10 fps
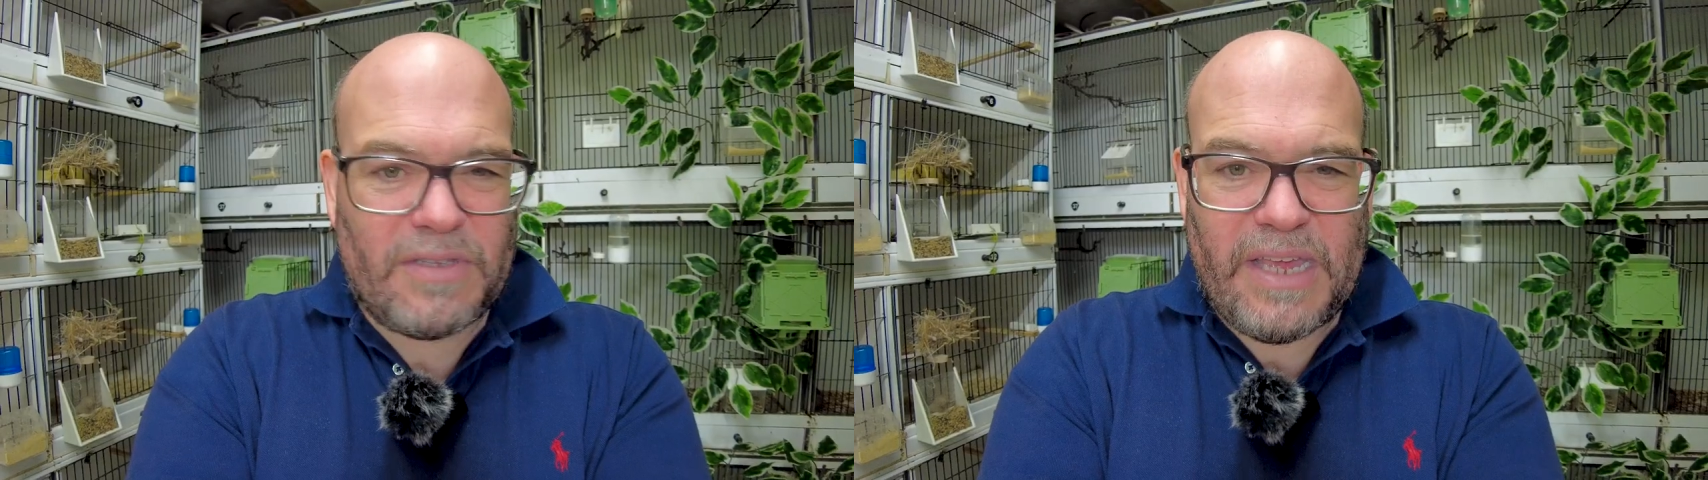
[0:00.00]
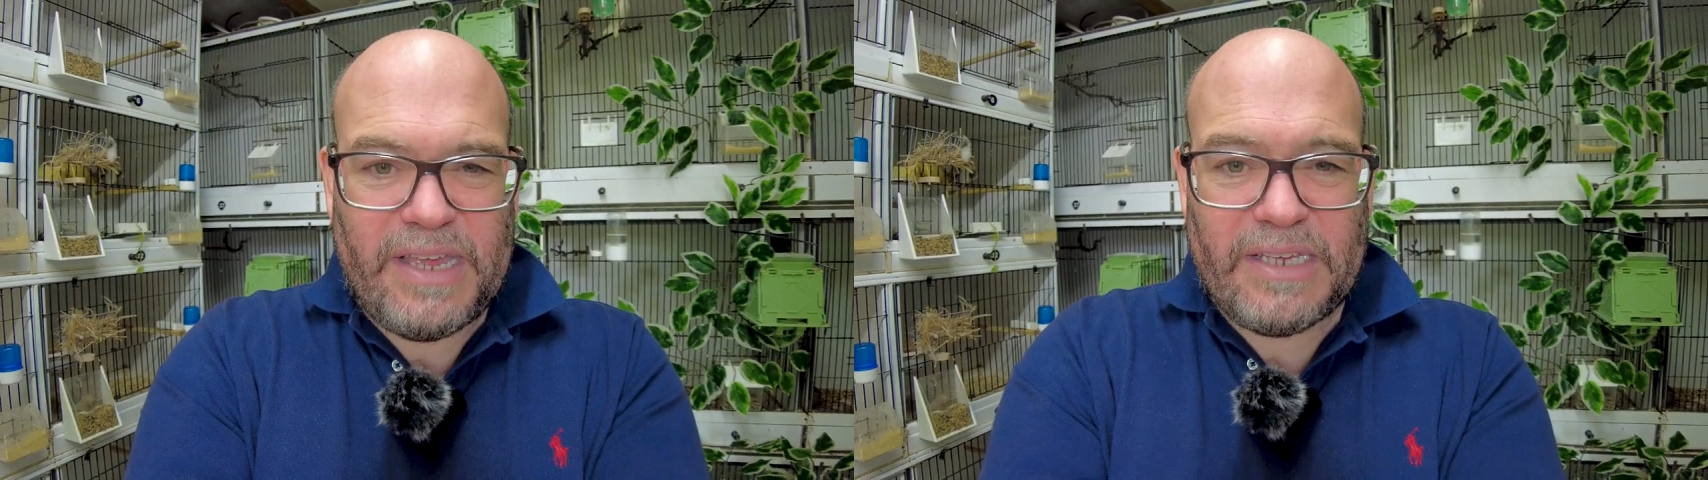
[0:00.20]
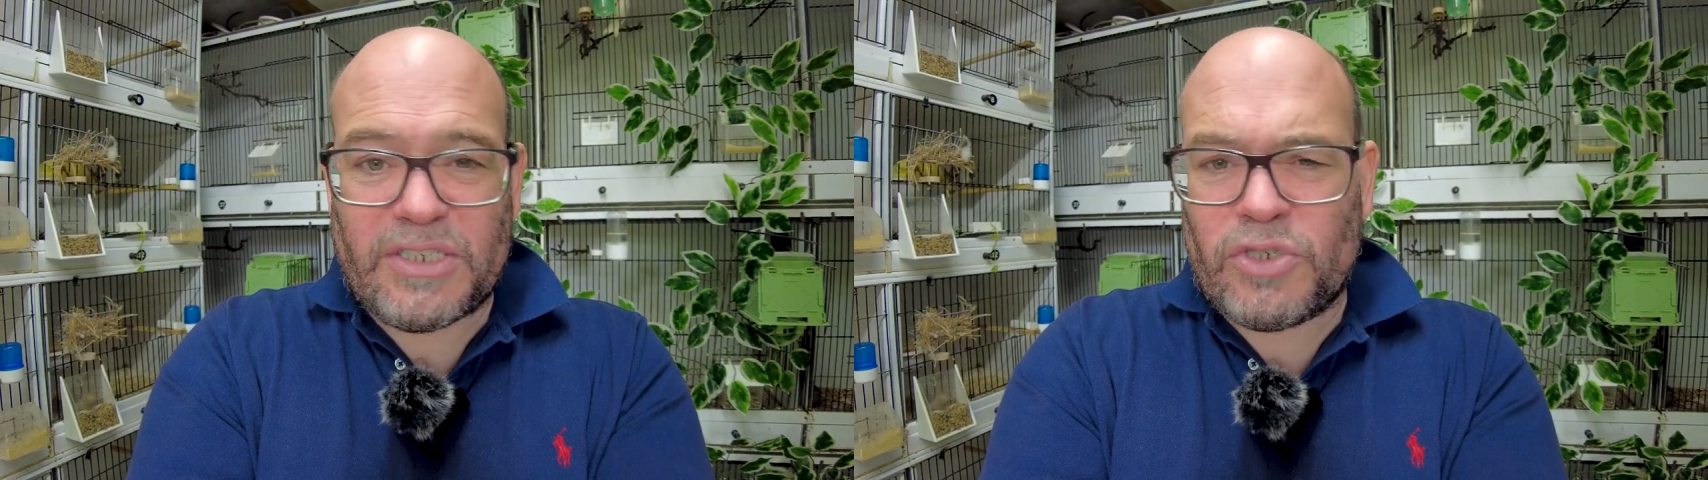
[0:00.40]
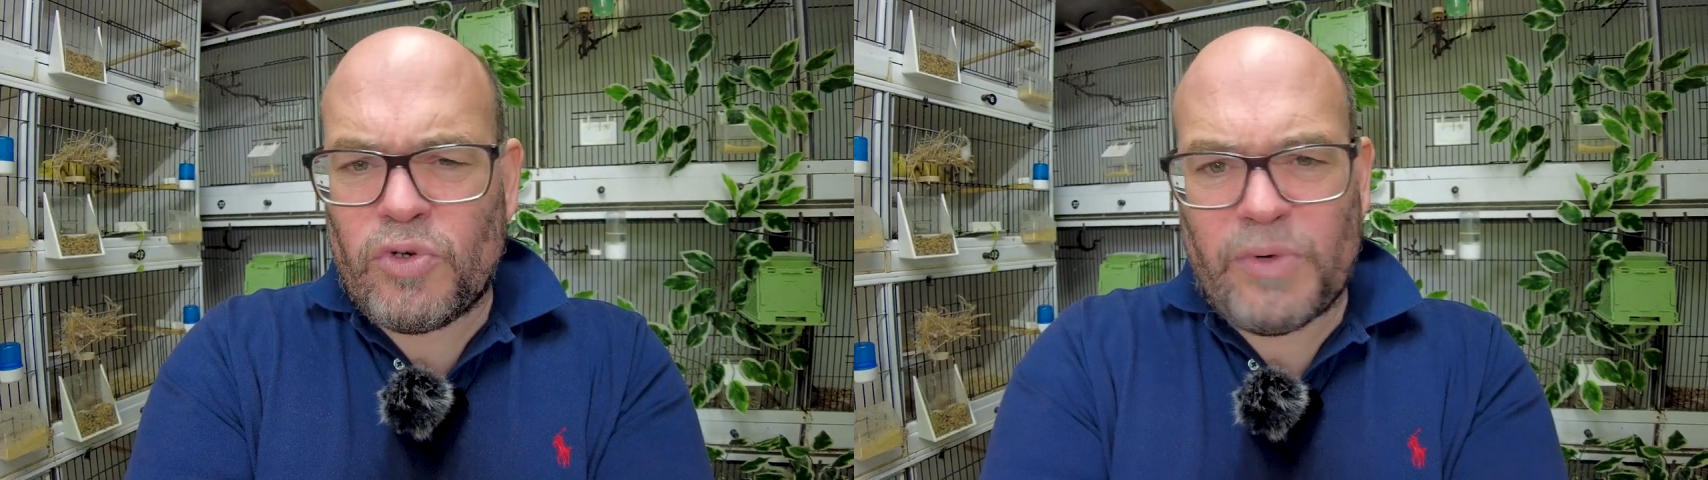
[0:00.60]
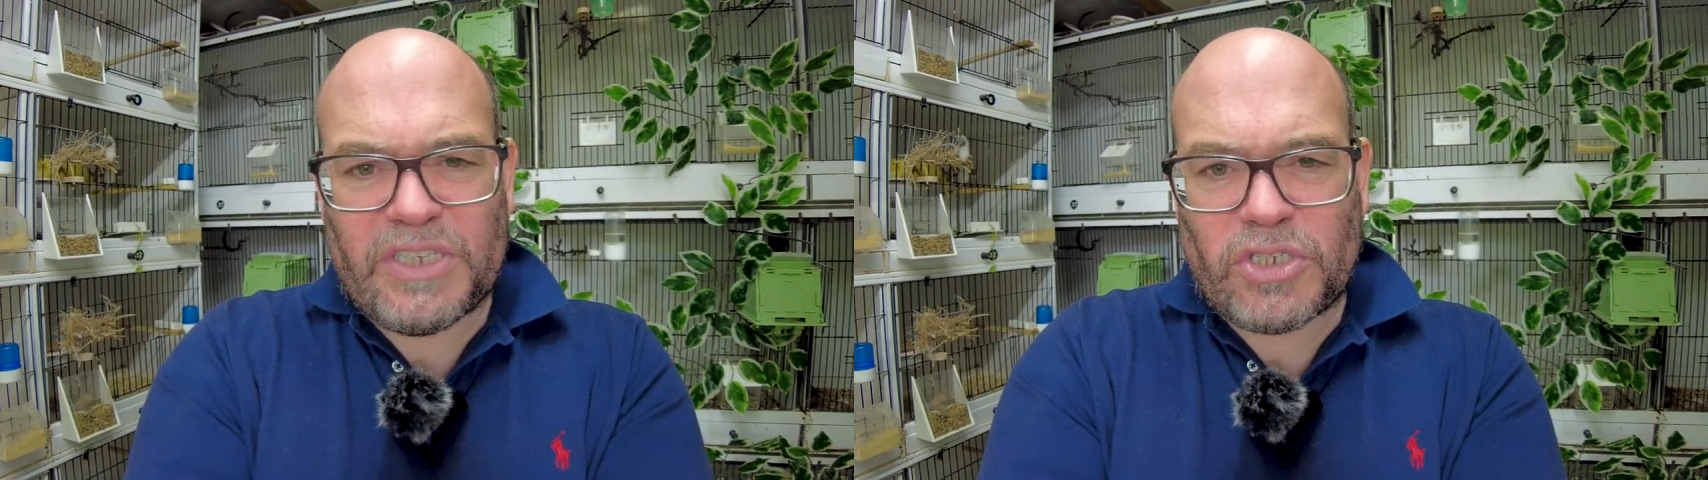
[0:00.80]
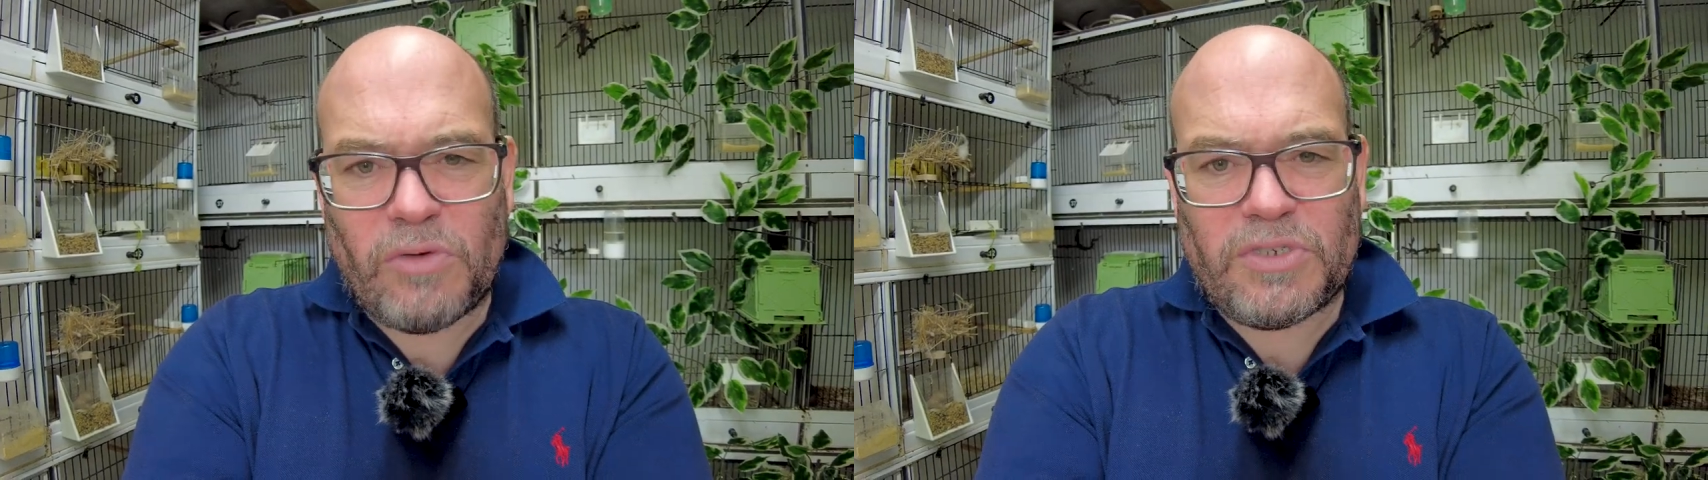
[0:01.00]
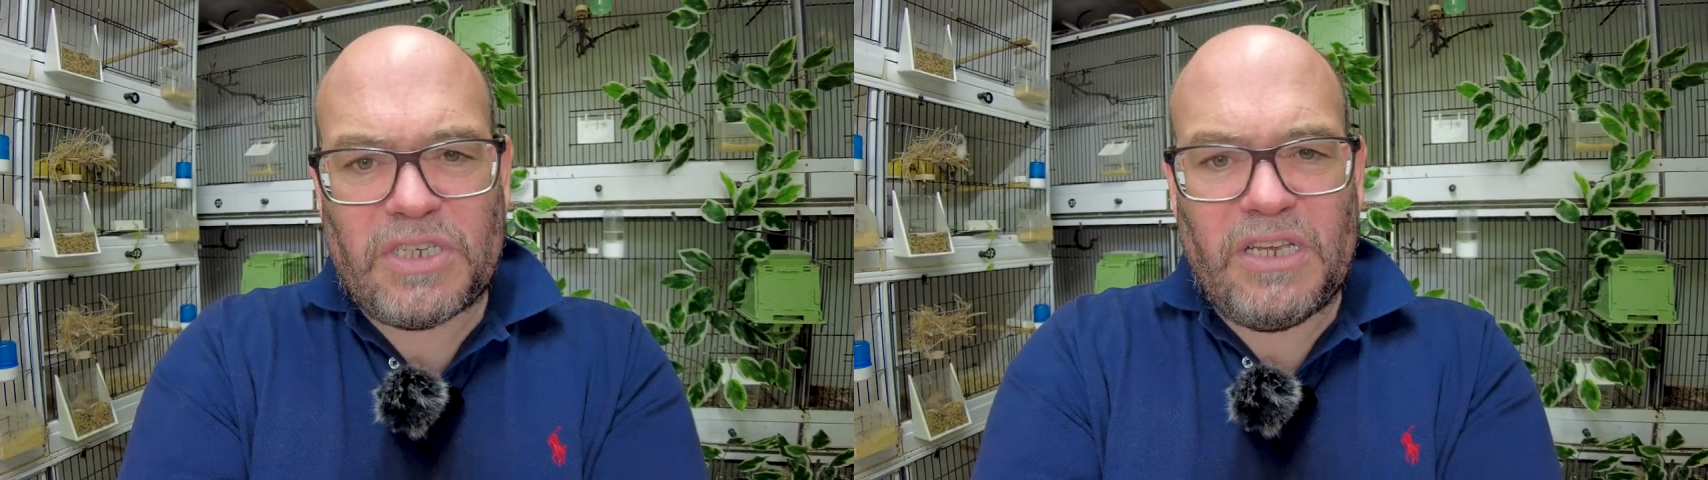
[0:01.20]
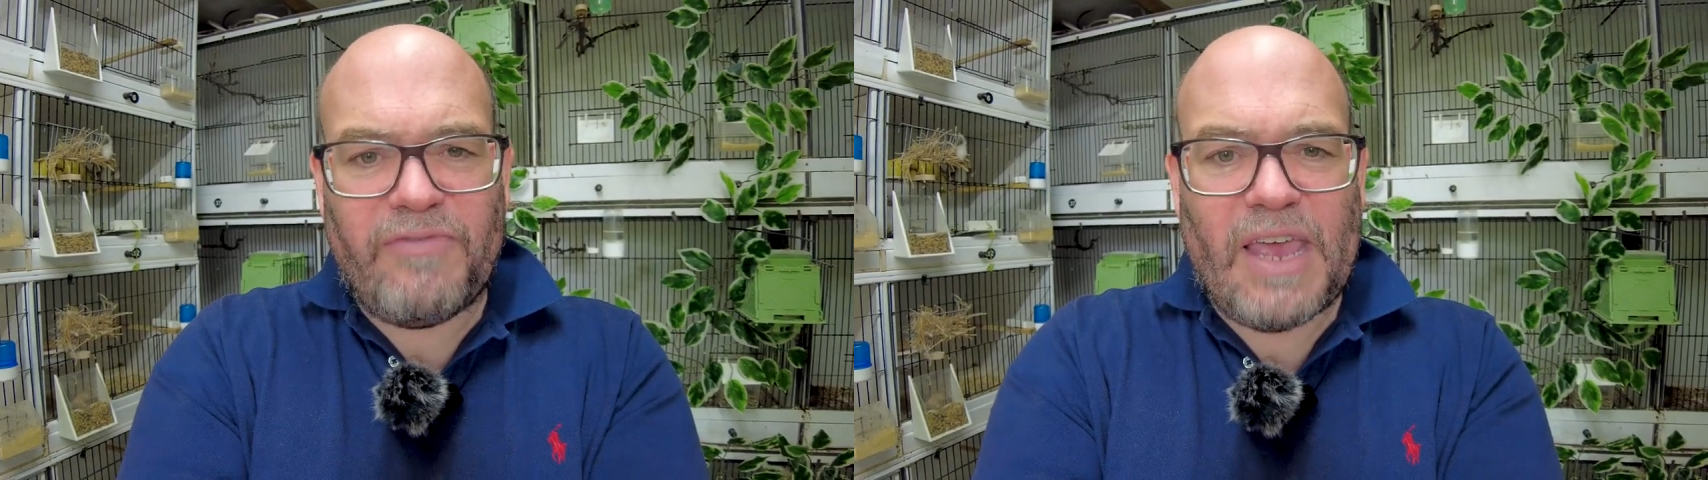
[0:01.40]
of things. There's always soak
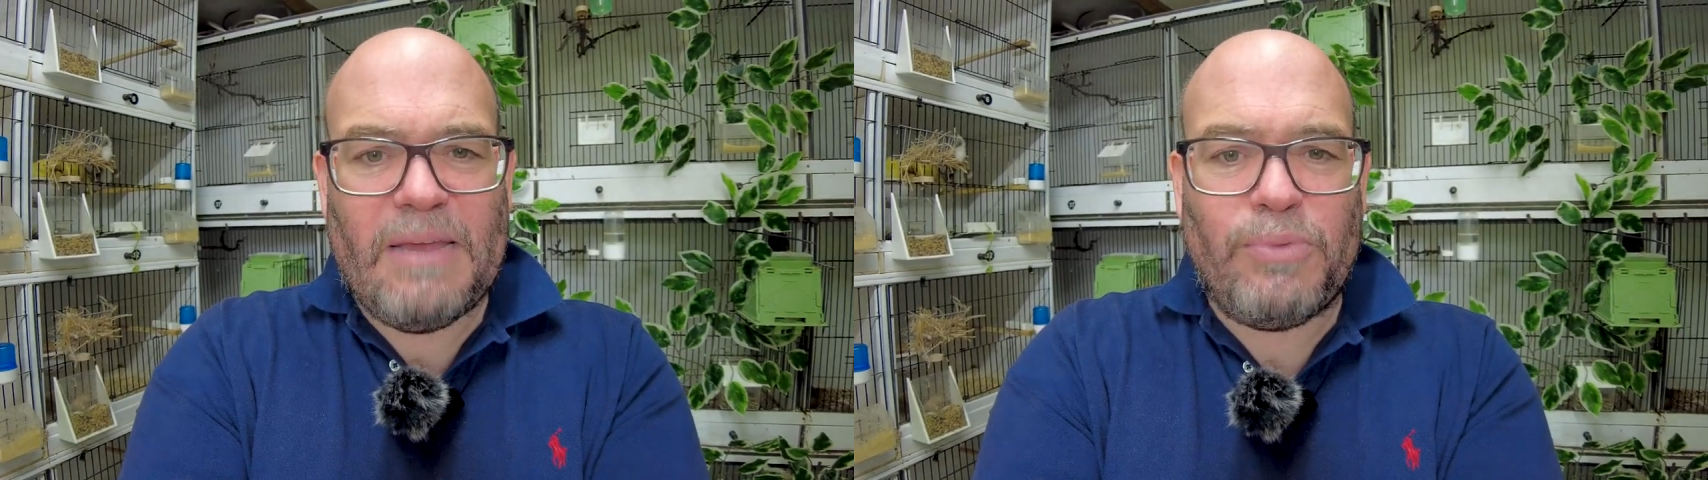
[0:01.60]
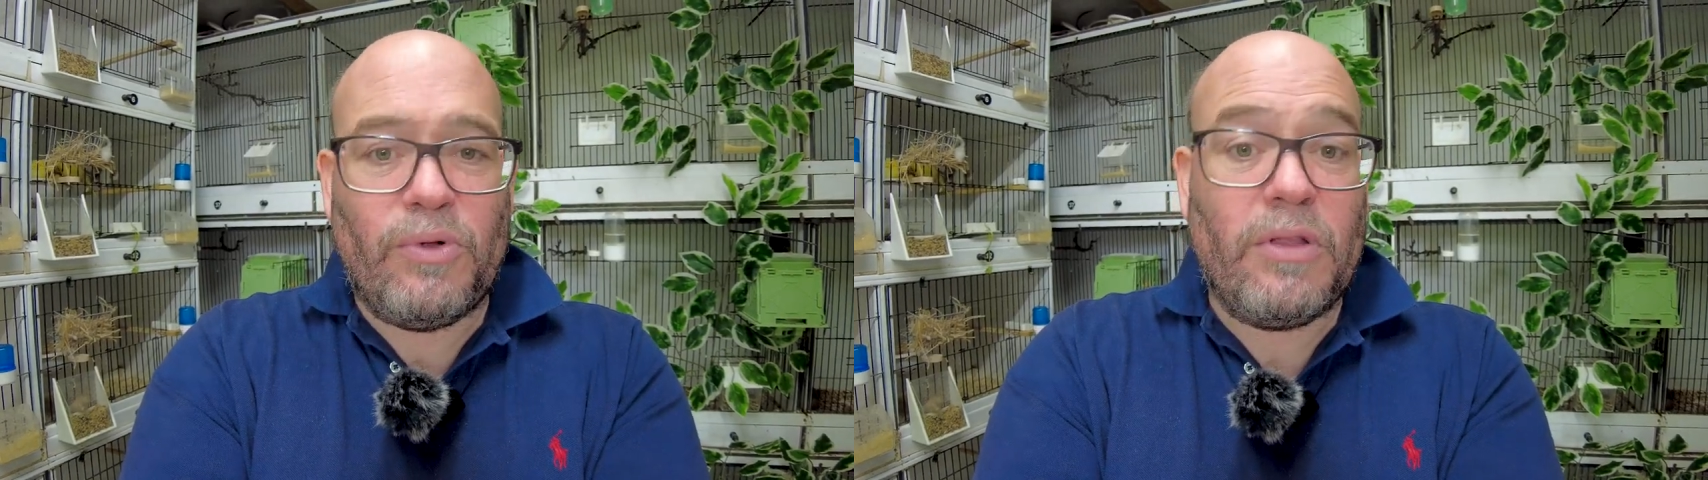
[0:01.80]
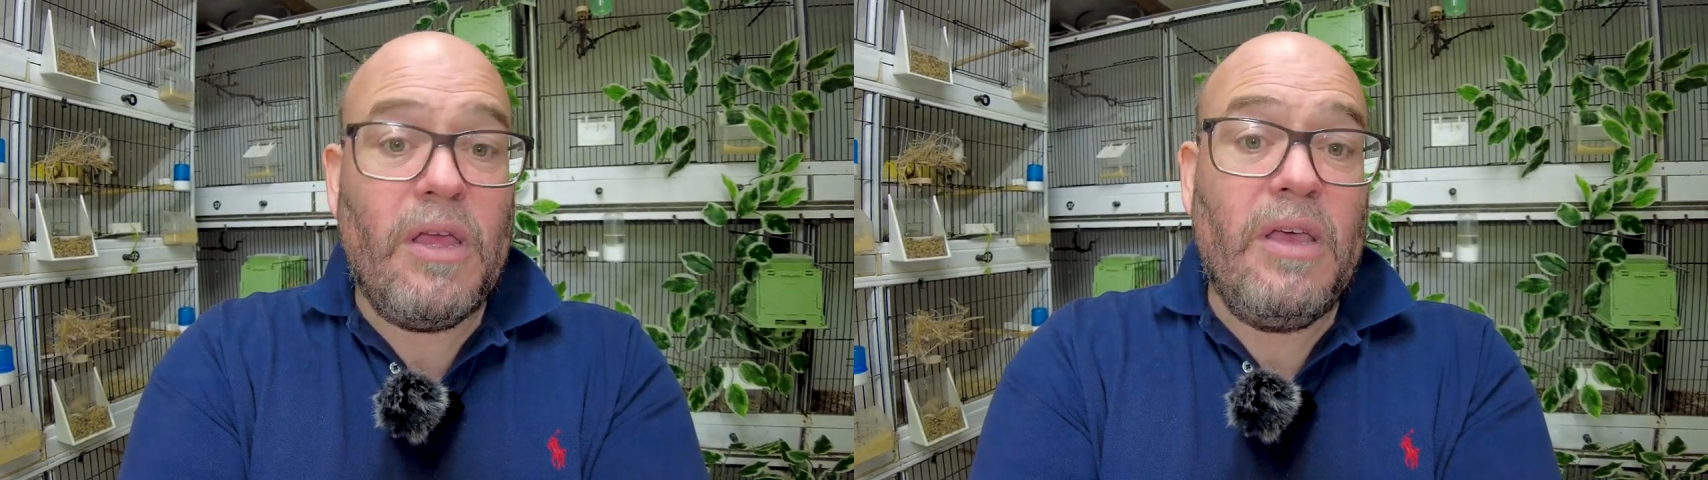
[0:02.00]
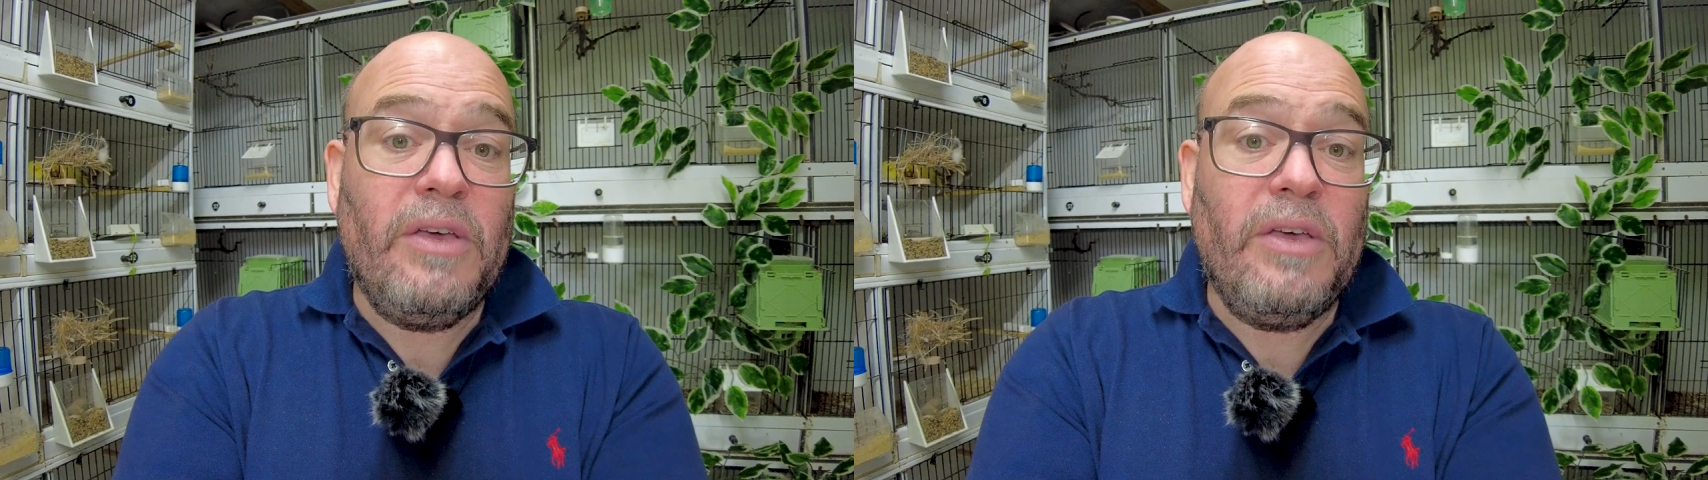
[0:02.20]
seed available.